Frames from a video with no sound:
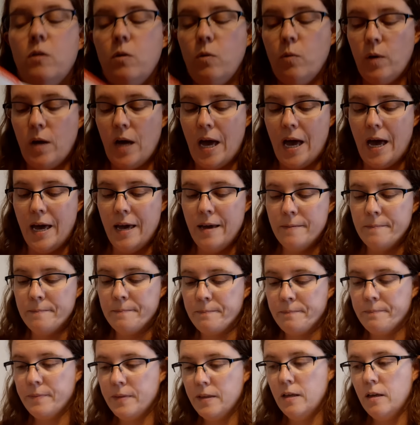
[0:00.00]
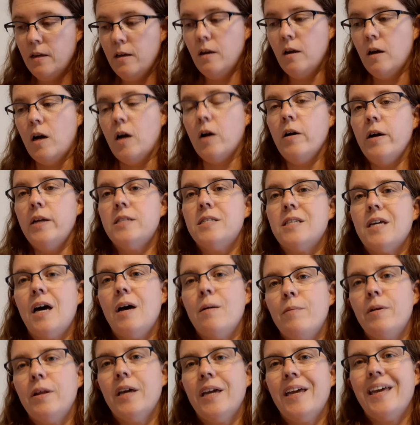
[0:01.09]
okay? All right,
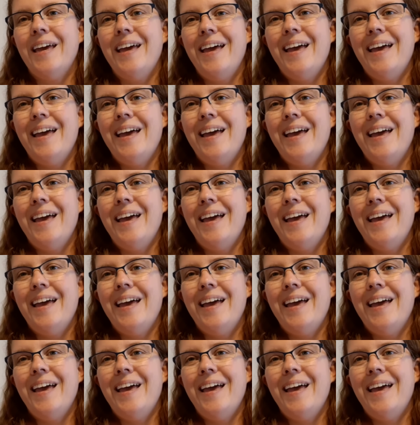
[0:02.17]
Dominic,